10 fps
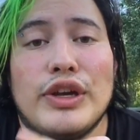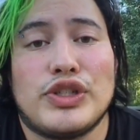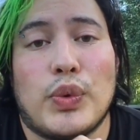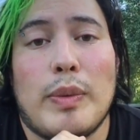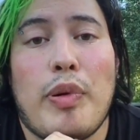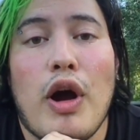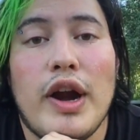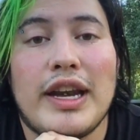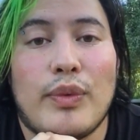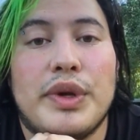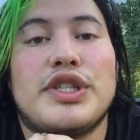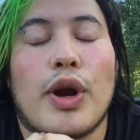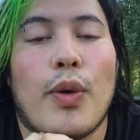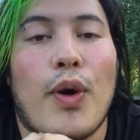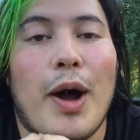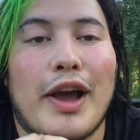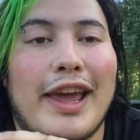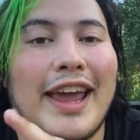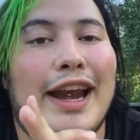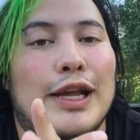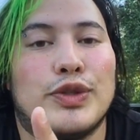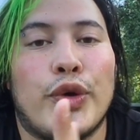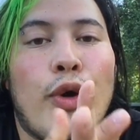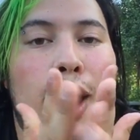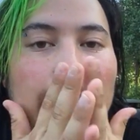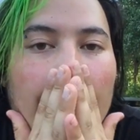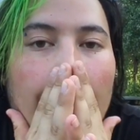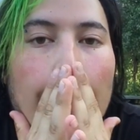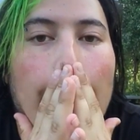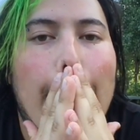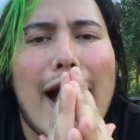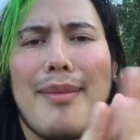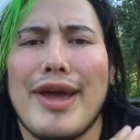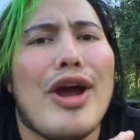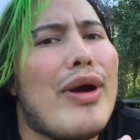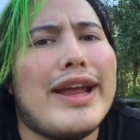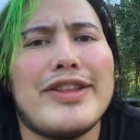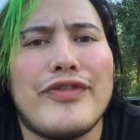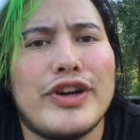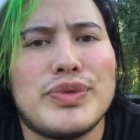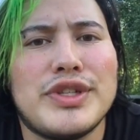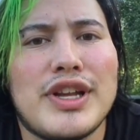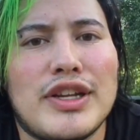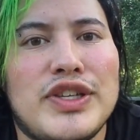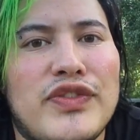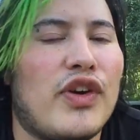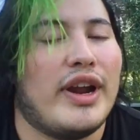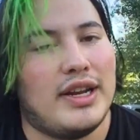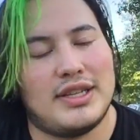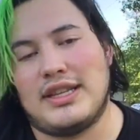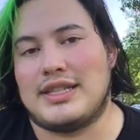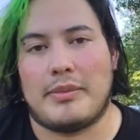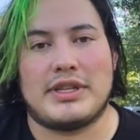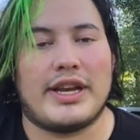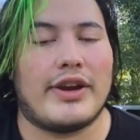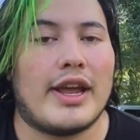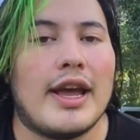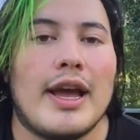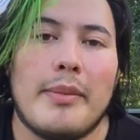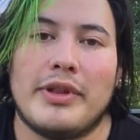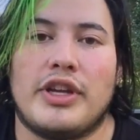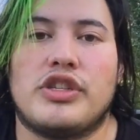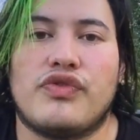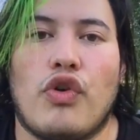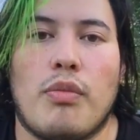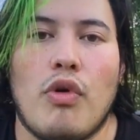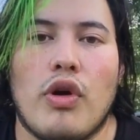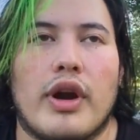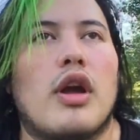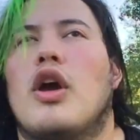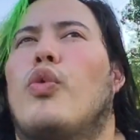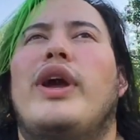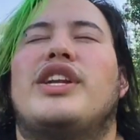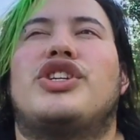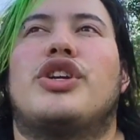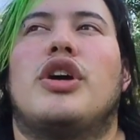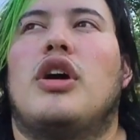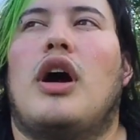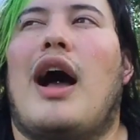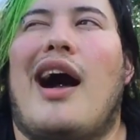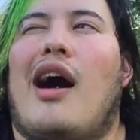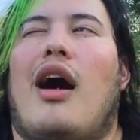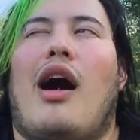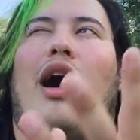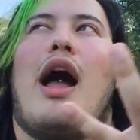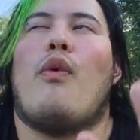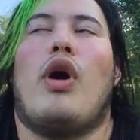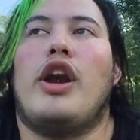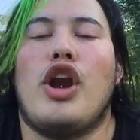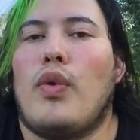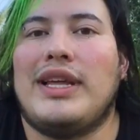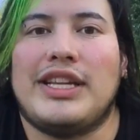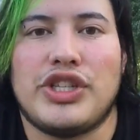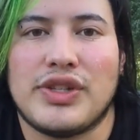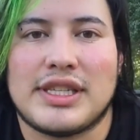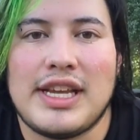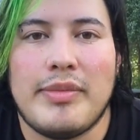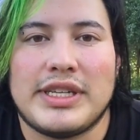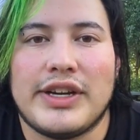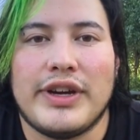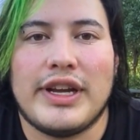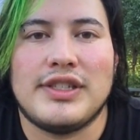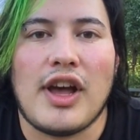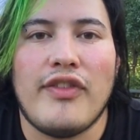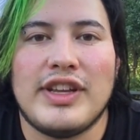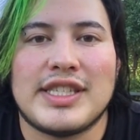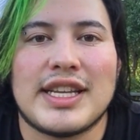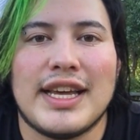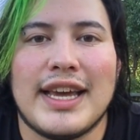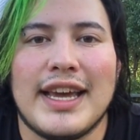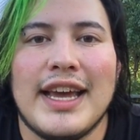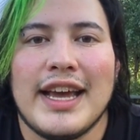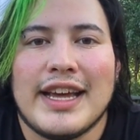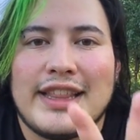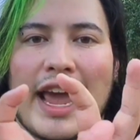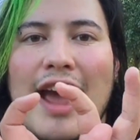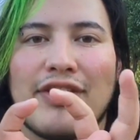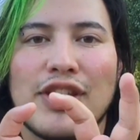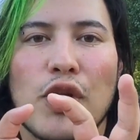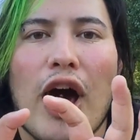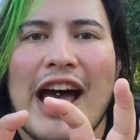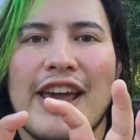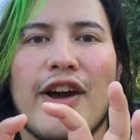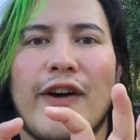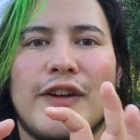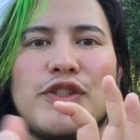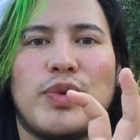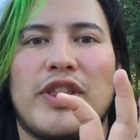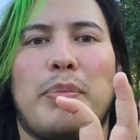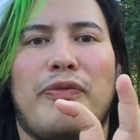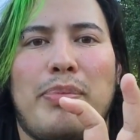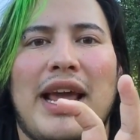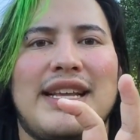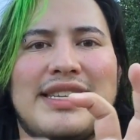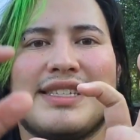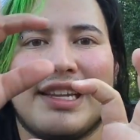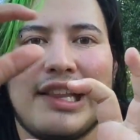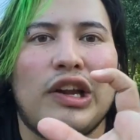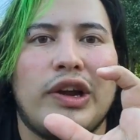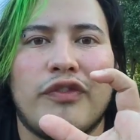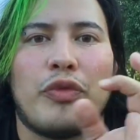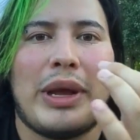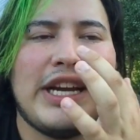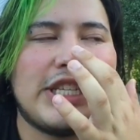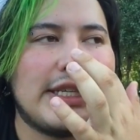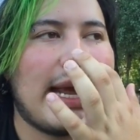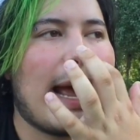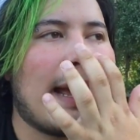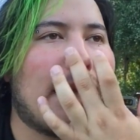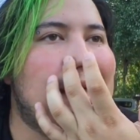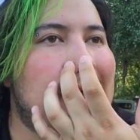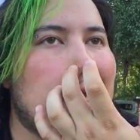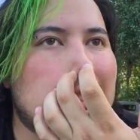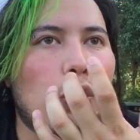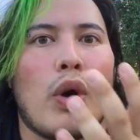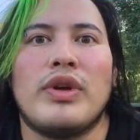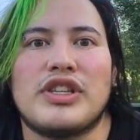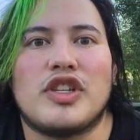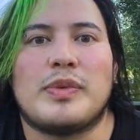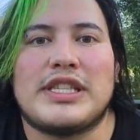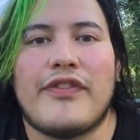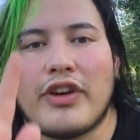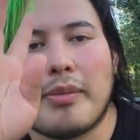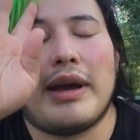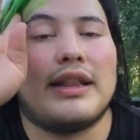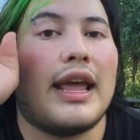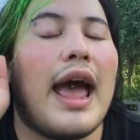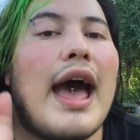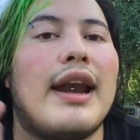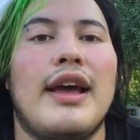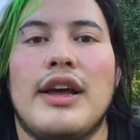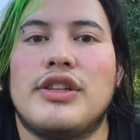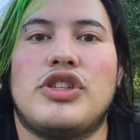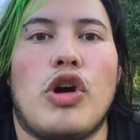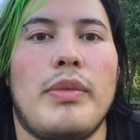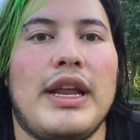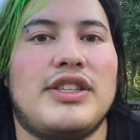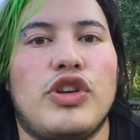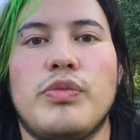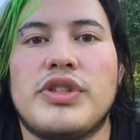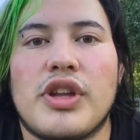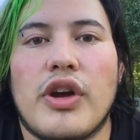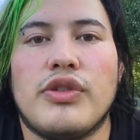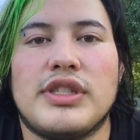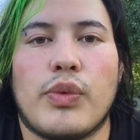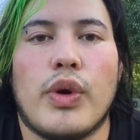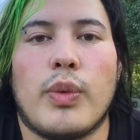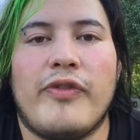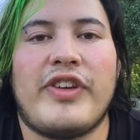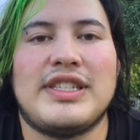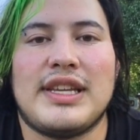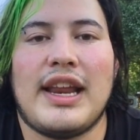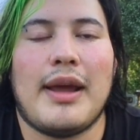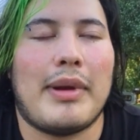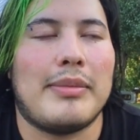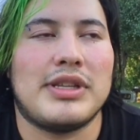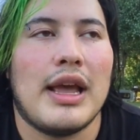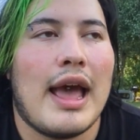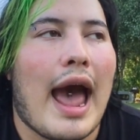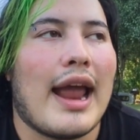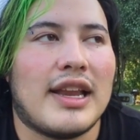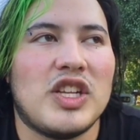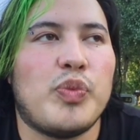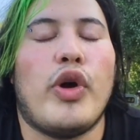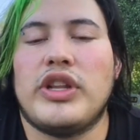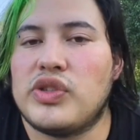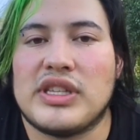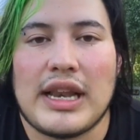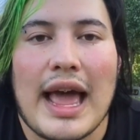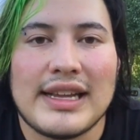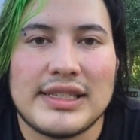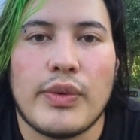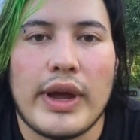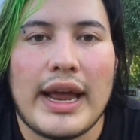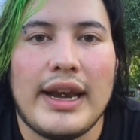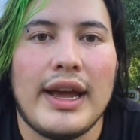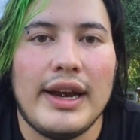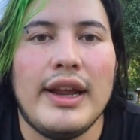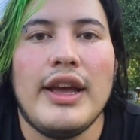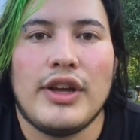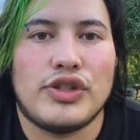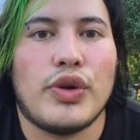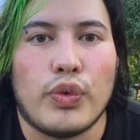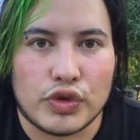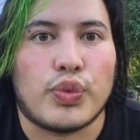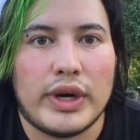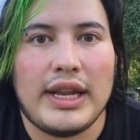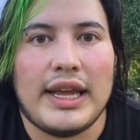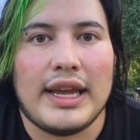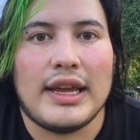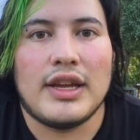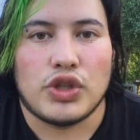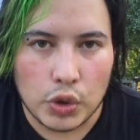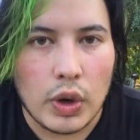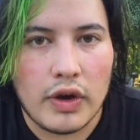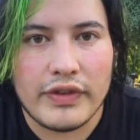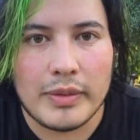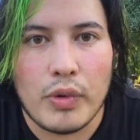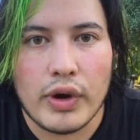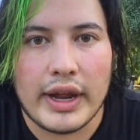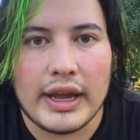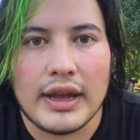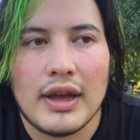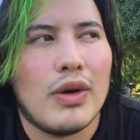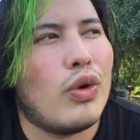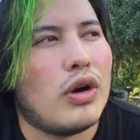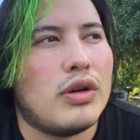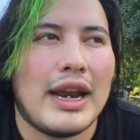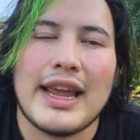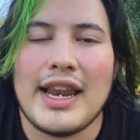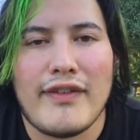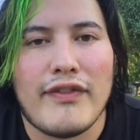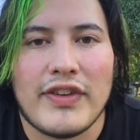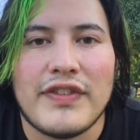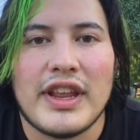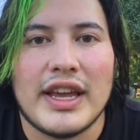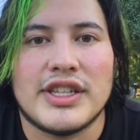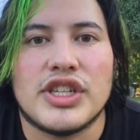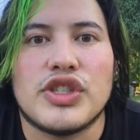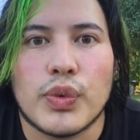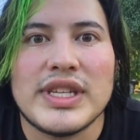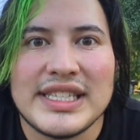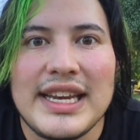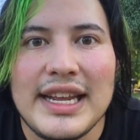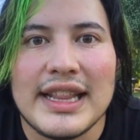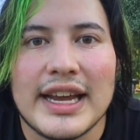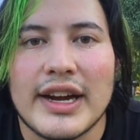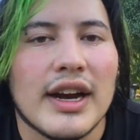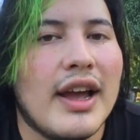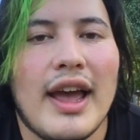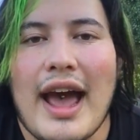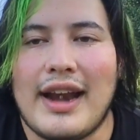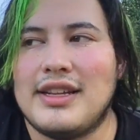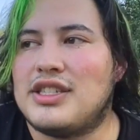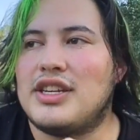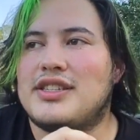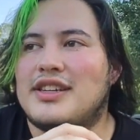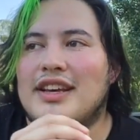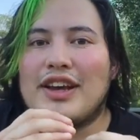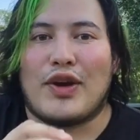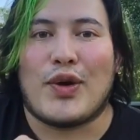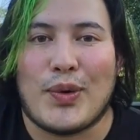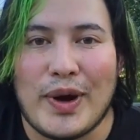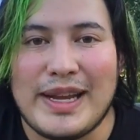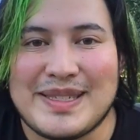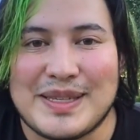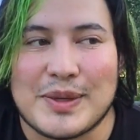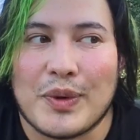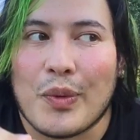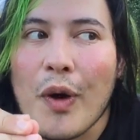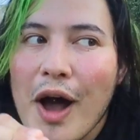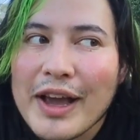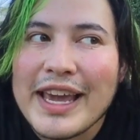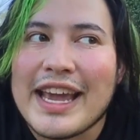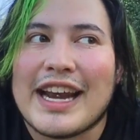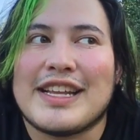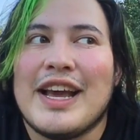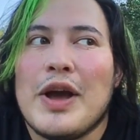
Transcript: So we parked and we start walking, and as we're walking, I'm like, alright, the first one's not too far into the cemetery, but there's 4 more, which I want to know why they chose the cemetery, because obviously they have the little icons with the places and the little information tag. So what was so specific about it? They had so many tombstones that we were visiting, but at this point, this is the last thing we had done, so it was really 12 in the morning, well, like 11:50ish, and so we're sitting there and it's just crazy. So we're walking and